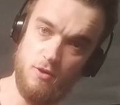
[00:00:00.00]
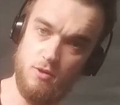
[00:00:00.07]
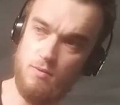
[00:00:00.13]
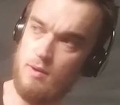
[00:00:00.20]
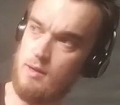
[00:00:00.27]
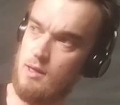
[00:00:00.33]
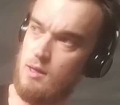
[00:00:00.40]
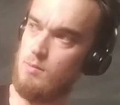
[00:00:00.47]
You
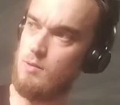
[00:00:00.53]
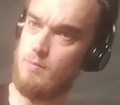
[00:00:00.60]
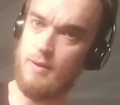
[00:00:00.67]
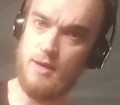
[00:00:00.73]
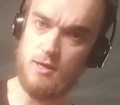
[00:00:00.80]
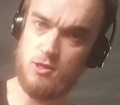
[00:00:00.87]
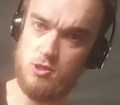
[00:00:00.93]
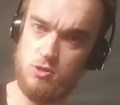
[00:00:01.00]
want to keep your
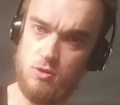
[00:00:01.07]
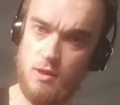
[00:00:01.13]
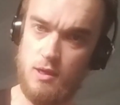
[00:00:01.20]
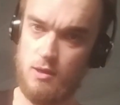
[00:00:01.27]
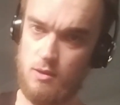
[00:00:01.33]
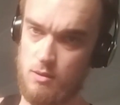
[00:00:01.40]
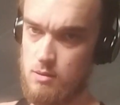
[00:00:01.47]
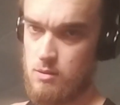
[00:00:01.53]
back
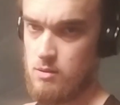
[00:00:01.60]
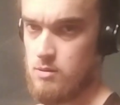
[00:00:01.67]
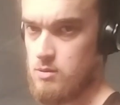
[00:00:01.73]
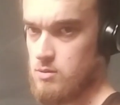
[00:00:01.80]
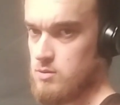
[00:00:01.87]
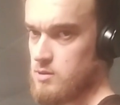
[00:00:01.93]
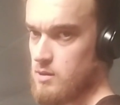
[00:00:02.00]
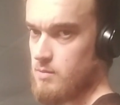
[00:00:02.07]
straight.
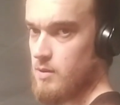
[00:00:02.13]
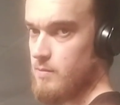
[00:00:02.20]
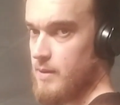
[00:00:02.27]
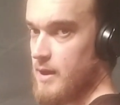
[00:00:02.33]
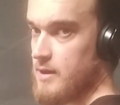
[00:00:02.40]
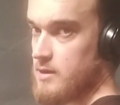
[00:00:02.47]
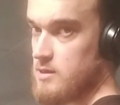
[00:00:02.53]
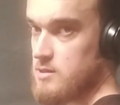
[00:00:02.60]
Most of my
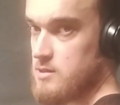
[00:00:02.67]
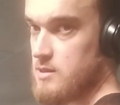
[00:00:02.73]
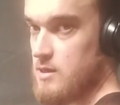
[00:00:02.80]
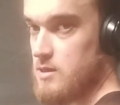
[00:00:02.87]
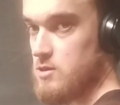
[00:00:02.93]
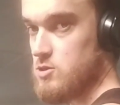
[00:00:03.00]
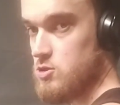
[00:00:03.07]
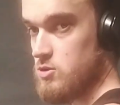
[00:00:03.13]
back is
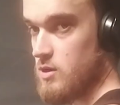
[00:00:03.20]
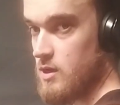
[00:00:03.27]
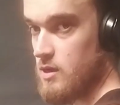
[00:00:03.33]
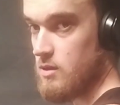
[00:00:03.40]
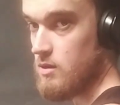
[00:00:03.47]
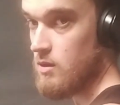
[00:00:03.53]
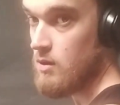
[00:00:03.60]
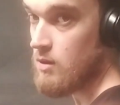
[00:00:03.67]
staying
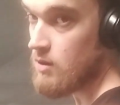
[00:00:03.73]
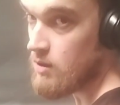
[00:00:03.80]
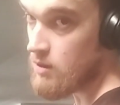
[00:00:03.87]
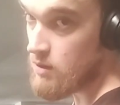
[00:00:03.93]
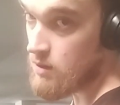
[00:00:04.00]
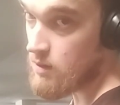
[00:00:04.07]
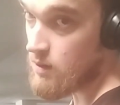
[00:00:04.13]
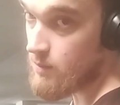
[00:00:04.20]
straight.
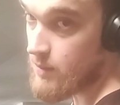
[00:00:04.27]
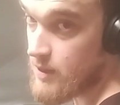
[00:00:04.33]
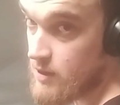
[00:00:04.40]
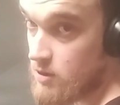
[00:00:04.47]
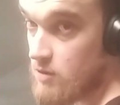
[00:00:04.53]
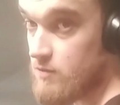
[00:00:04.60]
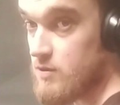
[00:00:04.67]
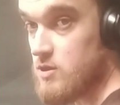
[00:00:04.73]
Bending
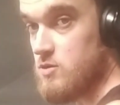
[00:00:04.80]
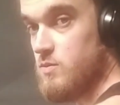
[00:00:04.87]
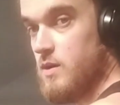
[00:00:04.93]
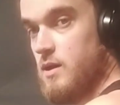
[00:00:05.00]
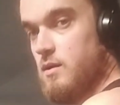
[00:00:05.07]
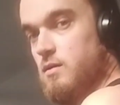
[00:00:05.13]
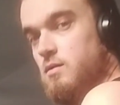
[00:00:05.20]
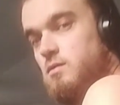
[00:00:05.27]
over this
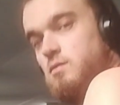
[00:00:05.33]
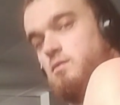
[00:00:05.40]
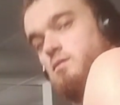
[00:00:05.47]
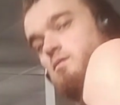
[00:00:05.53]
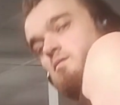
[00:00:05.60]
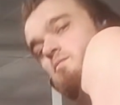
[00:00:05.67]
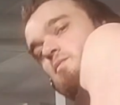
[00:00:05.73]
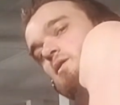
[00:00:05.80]
way,
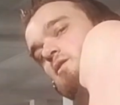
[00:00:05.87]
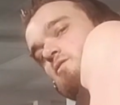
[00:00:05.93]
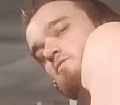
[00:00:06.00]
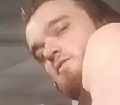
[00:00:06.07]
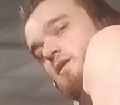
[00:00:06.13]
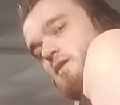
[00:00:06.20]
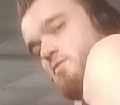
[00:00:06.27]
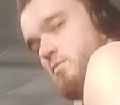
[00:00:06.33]
bending over
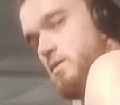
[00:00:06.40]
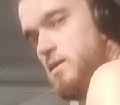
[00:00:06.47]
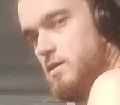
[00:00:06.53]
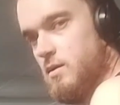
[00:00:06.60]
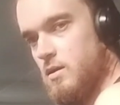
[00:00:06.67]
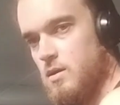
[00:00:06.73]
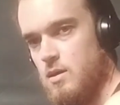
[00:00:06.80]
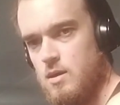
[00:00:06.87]
that way.